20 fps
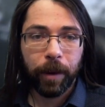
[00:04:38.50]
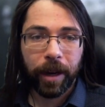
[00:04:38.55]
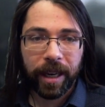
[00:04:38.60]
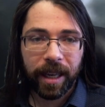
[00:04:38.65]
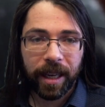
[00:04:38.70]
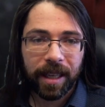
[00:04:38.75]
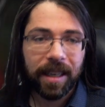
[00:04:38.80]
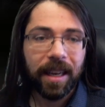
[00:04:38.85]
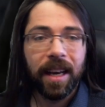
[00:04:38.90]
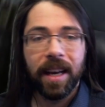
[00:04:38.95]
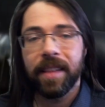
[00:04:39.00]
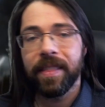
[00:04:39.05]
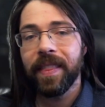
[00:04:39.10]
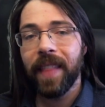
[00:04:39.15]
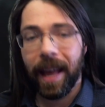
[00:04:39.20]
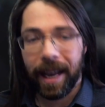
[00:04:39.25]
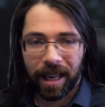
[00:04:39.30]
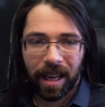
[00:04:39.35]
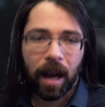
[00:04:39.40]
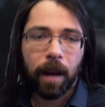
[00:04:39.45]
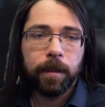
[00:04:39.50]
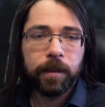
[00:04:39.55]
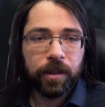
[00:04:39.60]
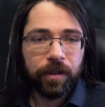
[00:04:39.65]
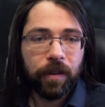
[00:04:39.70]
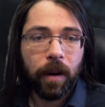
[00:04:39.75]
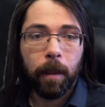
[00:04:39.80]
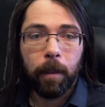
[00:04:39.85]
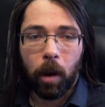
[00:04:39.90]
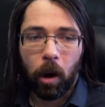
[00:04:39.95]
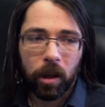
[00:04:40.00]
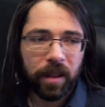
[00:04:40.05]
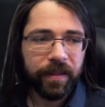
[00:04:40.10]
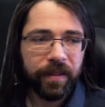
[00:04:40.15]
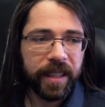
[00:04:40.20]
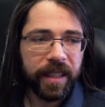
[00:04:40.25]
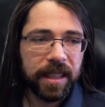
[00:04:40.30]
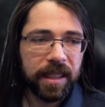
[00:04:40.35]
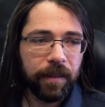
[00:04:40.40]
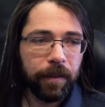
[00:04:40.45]
rating that comes from all of
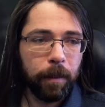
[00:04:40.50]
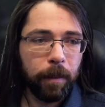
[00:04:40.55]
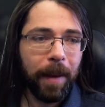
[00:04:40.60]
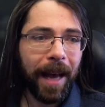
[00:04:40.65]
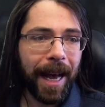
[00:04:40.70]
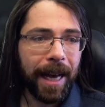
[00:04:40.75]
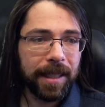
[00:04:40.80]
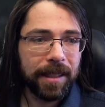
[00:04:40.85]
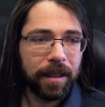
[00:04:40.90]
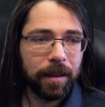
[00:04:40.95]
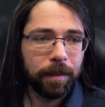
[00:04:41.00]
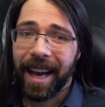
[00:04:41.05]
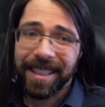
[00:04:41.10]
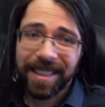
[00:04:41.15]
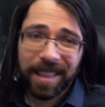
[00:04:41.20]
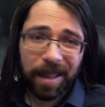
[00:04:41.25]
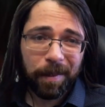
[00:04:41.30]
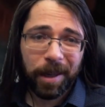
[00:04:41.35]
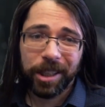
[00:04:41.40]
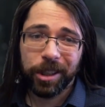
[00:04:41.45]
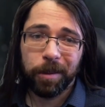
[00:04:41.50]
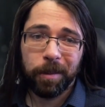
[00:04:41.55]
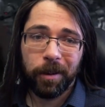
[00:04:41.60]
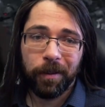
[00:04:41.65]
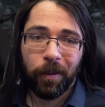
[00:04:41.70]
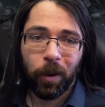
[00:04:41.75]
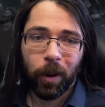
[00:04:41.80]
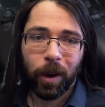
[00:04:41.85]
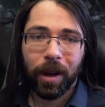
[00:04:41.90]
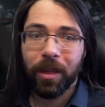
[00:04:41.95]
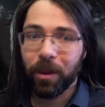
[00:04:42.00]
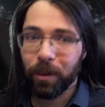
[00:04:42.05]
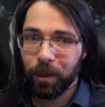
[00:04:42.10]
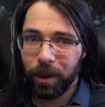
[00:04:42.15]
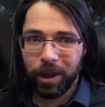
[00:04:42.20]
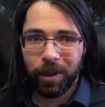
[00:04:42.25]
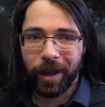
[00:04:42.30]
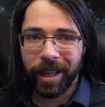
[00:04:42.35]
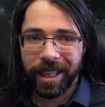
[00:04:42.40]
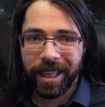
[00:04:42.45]
these different paths. As I mentioned before,
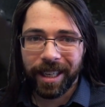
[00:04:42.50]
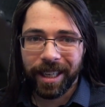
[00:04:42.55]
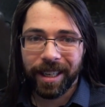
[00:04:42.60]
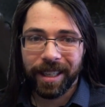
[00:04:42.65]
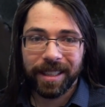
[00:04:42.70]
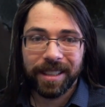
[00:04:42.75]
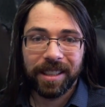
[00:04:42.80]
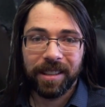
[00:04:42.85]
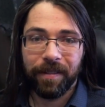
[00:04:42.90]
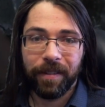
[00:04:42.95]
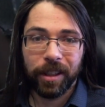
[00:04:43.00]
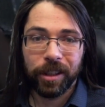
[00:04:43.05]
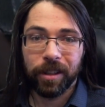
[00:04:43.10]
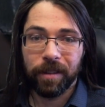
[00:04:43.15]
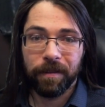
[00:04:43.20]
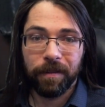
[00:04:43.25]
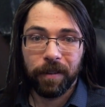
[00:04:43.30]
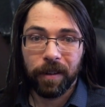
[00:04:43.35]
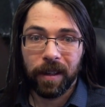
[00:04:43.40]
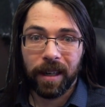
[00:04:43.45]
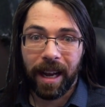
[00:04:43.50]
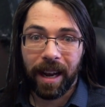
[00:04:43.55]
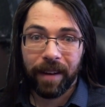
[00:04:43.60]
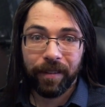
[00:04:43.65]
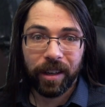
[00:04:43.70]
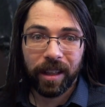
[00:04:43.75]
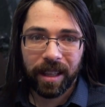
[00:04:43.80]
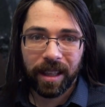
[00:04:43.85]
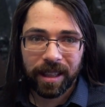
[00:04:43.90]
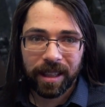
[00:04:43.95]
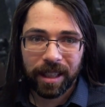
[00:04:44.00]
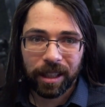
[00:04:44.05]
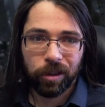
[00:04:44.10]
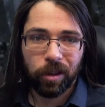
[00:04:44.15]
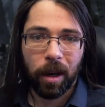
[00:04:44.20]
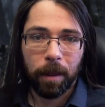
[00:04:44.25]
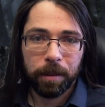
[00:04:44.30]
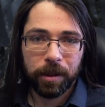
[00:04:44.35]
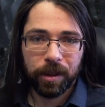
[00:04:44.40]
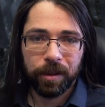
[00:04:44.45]
320 gear is sufficient for everything that
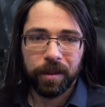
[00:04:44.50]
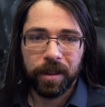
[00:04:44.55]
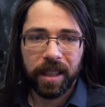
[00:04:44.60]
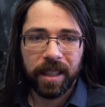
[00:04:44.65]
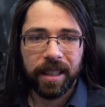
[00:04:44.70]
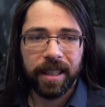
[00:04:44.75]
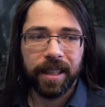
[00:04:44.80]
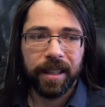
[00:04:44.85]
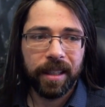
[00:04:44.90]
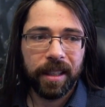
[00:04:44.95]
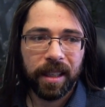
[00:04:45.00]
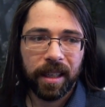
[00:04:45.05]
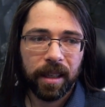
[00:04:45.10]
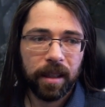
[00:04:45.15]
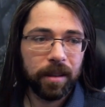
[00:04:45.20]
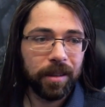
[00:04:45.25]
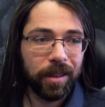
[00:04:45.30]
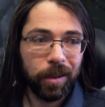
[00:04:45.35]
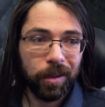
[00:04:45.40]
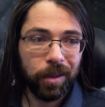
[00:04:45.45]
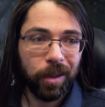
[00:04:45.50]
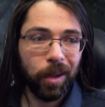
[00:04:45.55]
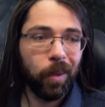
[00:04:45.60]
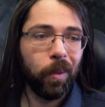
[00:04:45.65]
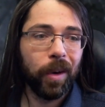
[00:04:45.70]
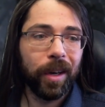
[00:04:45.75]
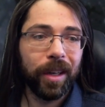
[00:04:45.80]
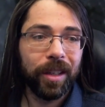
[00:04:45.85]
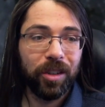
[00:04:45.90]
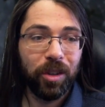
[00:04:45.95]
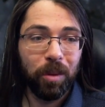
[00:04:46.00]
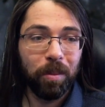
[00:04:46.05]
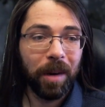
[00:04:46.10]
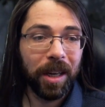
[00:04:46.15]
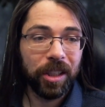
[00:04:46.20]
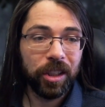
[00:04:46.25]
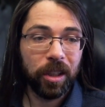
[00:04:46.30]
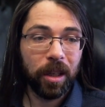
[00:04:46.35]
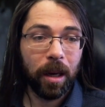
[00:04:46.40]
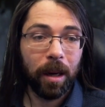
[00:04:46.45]
drops the green gear in here, so don't worry too
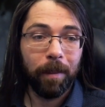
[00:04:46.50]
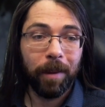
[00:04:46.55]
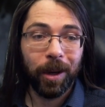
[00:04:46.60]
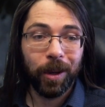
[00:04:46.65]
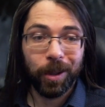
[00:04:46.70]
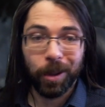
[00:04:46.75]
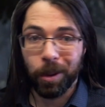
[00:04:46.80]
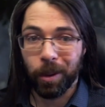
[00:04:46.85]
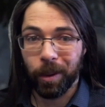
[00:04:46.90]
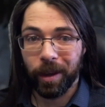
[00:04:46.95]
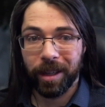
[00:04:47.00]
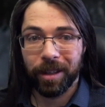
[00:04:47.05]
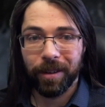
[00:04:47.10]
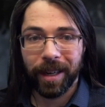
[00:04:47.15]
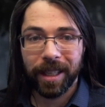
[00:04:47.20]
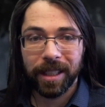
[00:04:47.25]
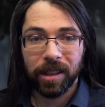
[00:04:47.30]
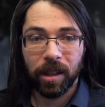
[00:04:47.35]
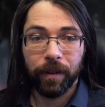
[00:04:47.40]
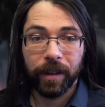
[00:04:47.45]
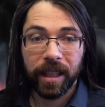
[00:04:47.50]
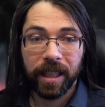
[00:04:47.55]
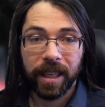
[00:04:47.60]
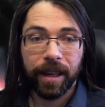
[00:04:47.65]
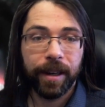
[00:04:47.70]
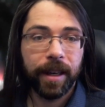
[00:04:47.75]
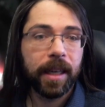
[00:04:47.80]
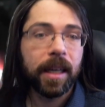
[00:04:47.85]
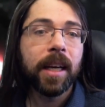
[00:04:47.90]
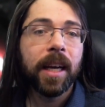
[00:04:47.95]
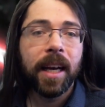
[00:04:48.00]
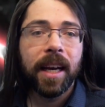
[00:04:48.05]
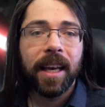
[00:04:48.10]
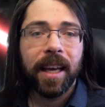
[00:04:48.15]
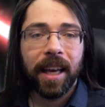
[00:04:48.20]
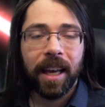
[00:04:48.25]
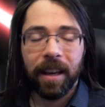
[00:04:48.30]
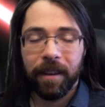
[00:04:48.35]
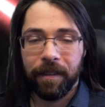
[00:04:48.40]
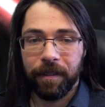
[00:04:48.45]
much about going crazy over the gearing.
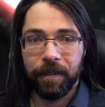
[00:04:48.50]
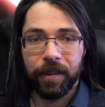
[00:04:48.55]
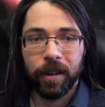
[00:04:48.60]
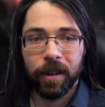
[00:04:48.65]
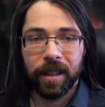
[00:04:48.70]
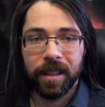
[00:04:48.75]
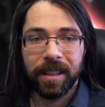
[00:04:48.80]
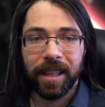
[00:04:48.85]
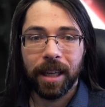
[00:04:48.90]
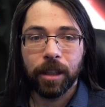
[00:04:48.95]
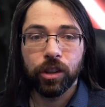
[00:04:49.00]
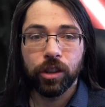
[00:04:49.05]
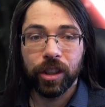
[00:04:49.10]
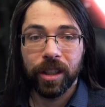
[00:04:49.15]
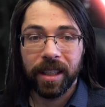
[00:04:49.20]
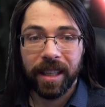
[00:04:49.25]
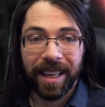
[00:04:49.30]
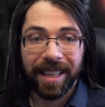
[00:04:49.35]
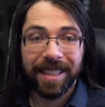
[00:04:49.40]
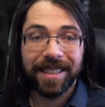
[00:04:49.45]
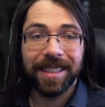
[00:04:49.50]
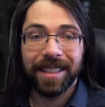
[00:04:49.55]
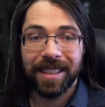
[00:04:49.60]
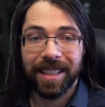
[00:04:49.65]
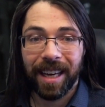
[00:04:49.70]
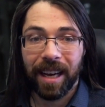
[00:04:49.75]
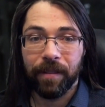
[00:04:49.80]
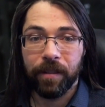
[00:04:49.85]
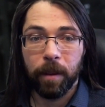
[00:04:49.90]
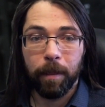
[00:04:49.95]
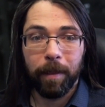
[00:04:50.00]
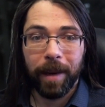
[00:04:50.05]
if your intention isn't to have the